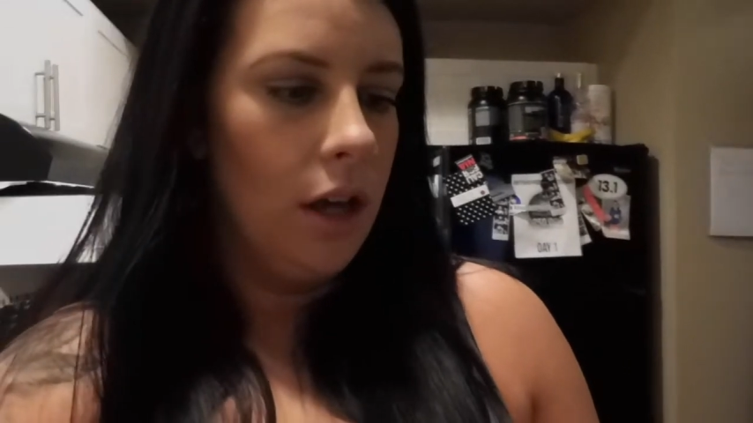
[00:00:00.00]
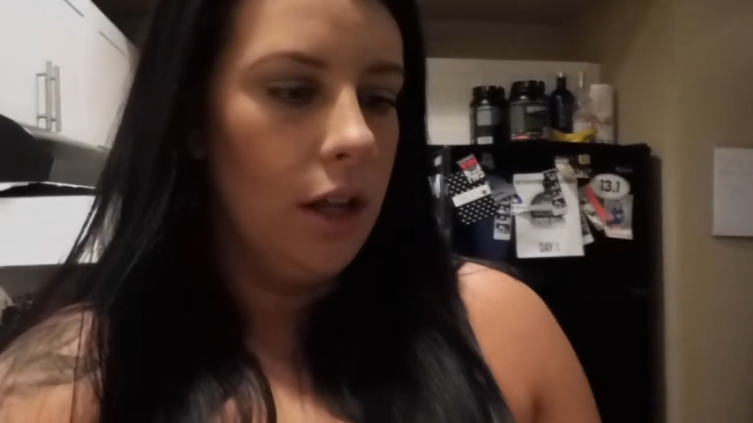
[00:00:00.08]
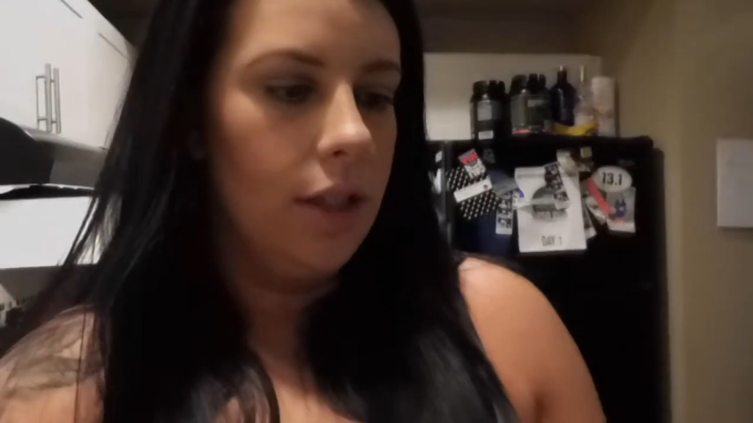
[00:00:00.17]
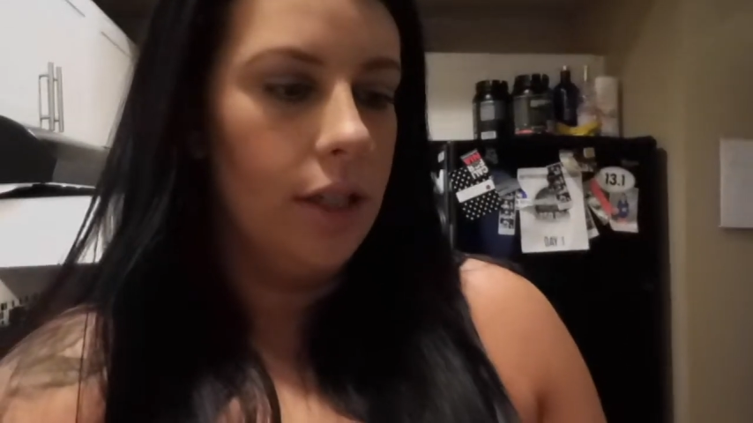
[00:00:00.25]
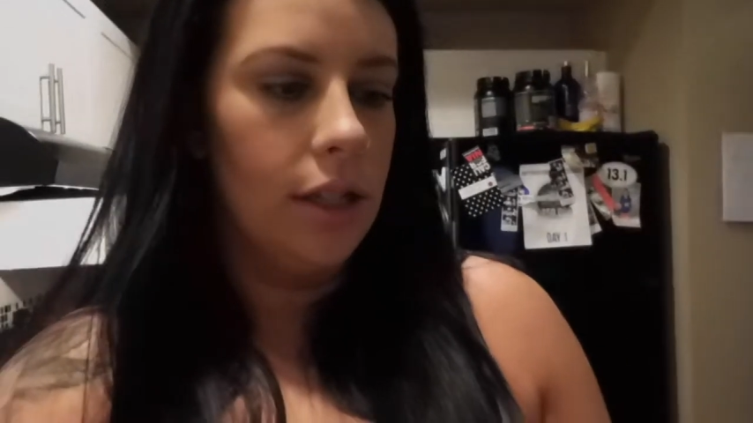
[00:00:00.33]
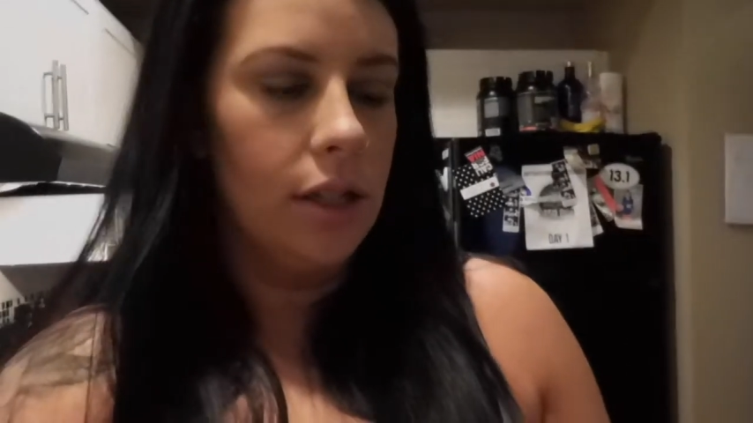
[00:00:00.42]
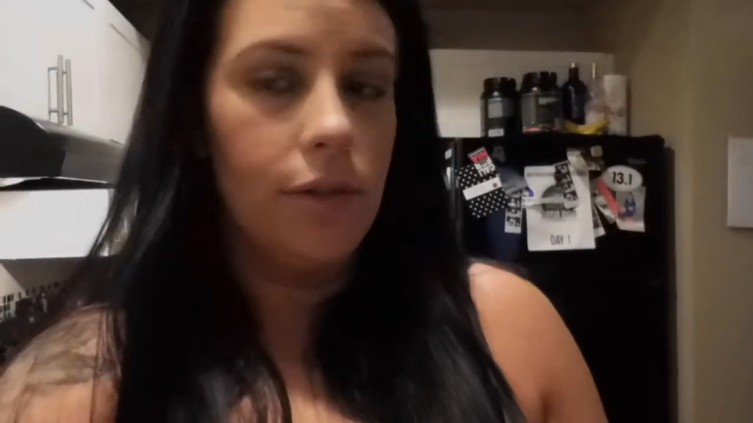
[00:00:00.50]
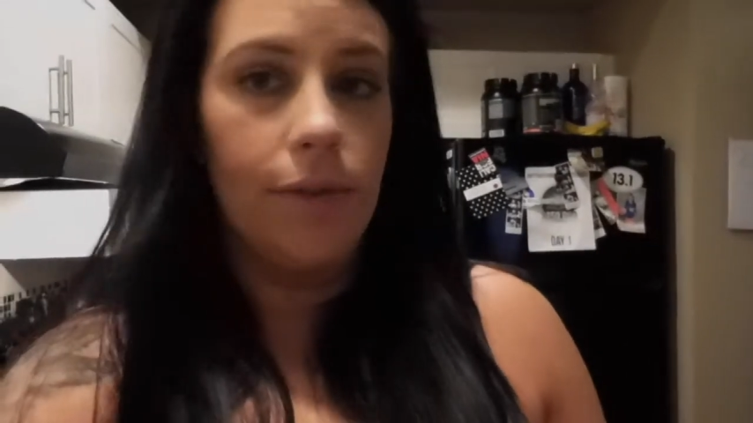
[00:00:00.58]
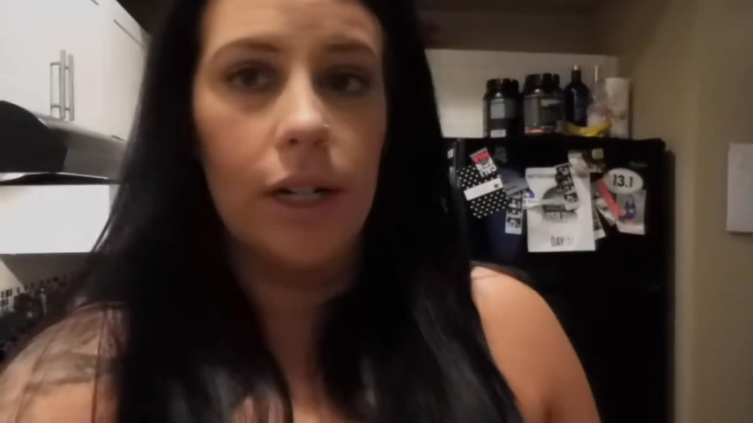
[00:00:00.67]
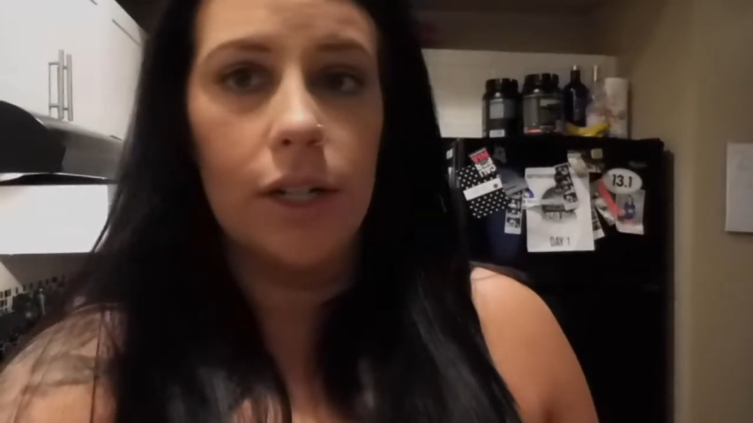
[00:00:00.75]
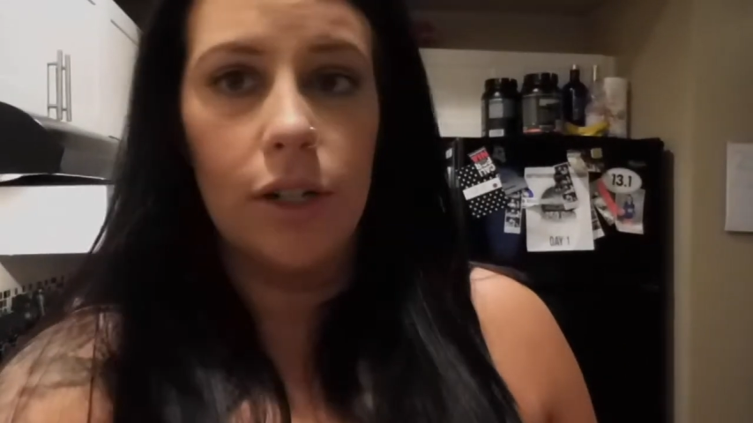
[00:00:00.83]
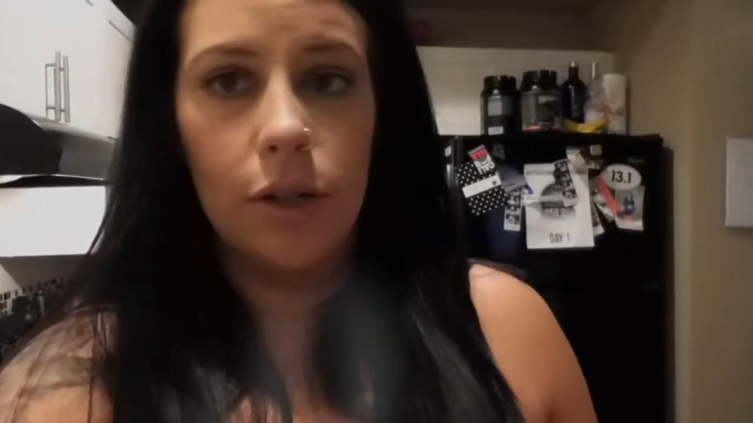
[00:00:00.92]
This is
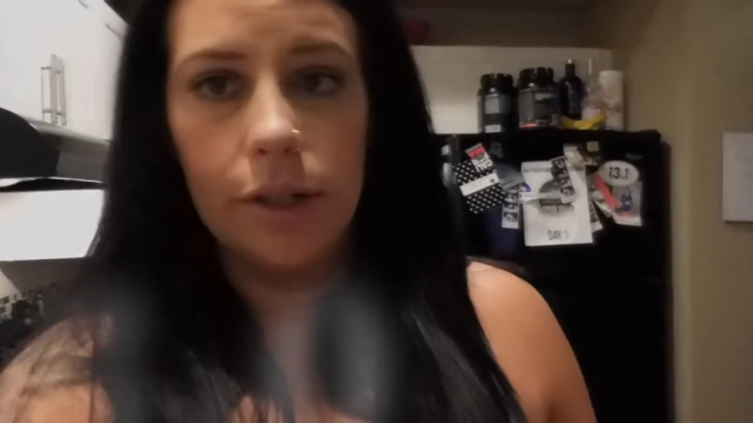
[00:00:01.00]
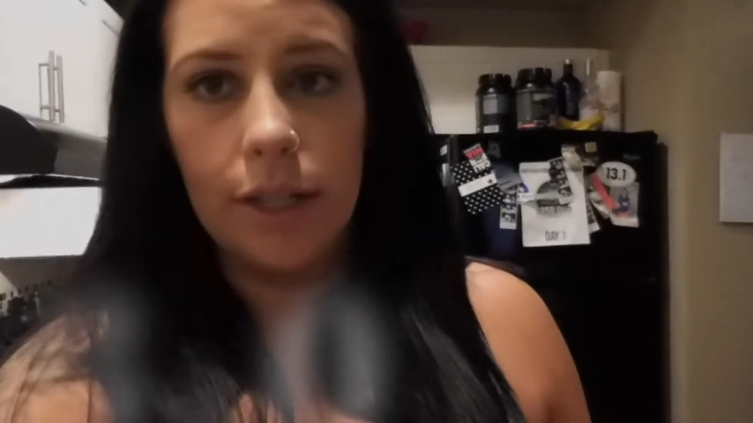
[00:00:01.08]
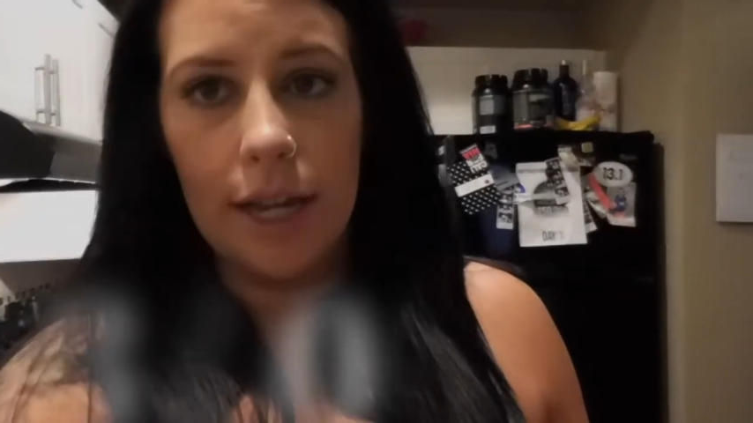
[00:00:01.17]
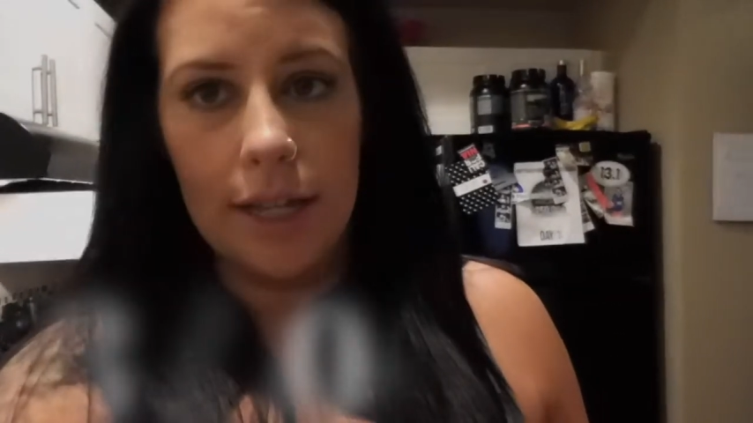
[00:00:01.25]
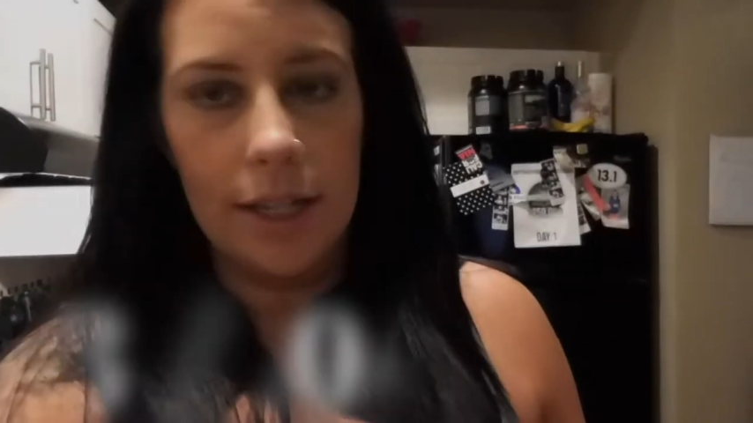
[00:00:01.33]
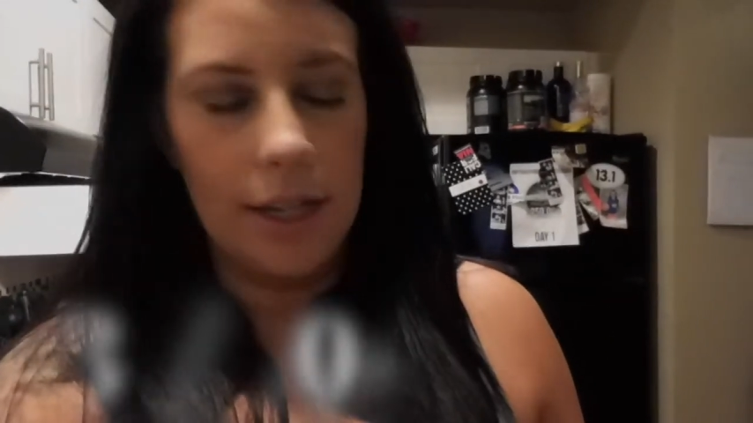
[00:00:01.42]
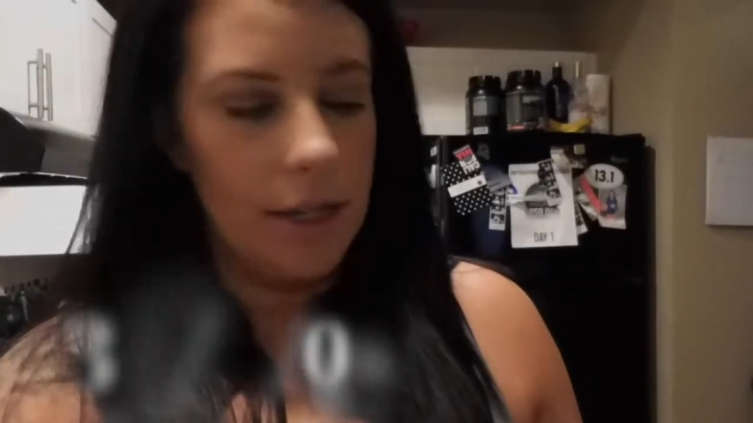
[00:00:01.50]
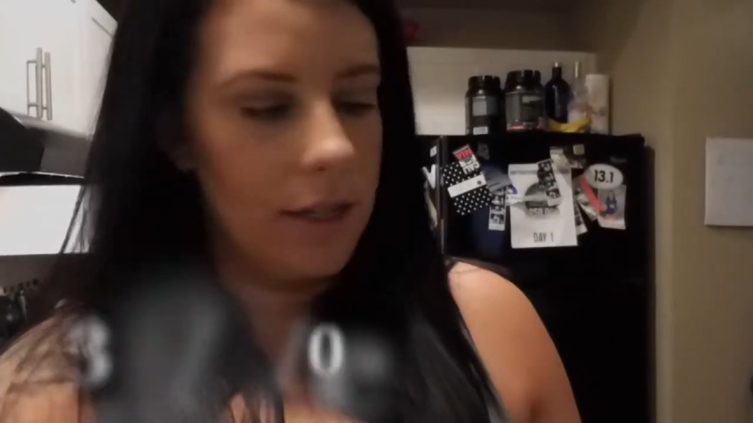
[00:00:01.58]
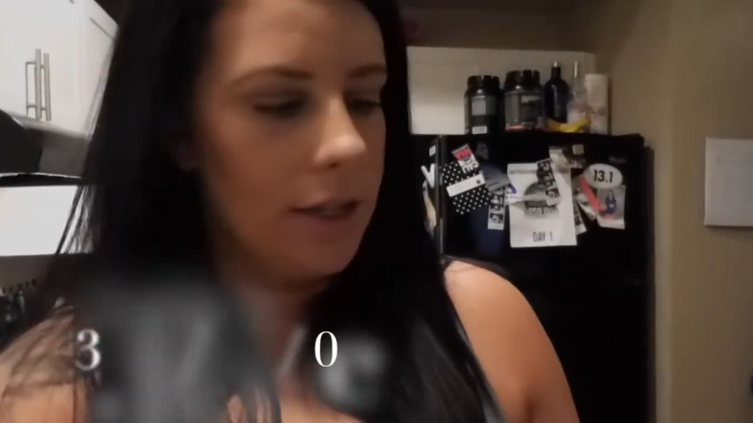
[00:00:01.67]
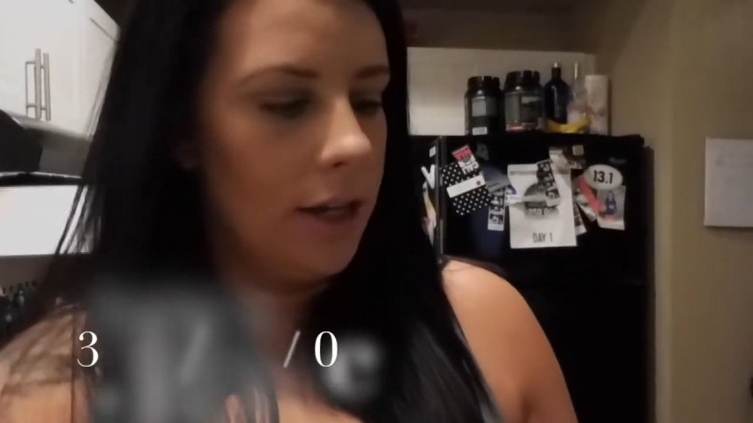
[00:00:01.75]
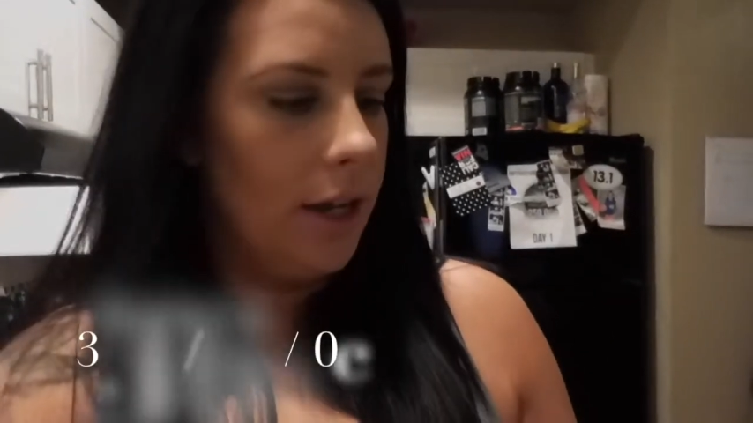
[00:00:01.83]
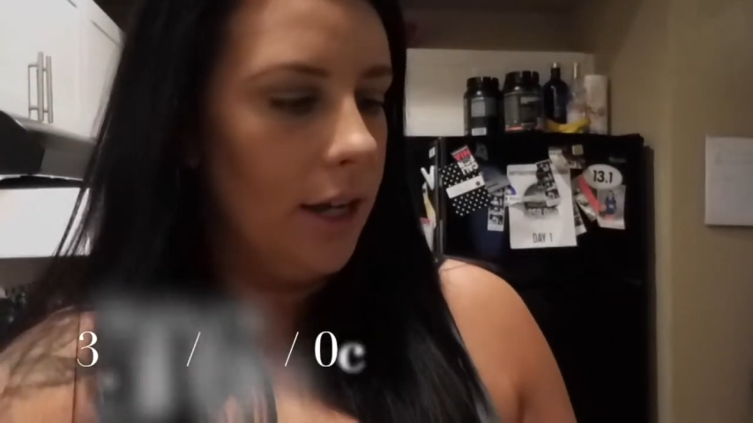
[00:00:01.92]
for 2 slices.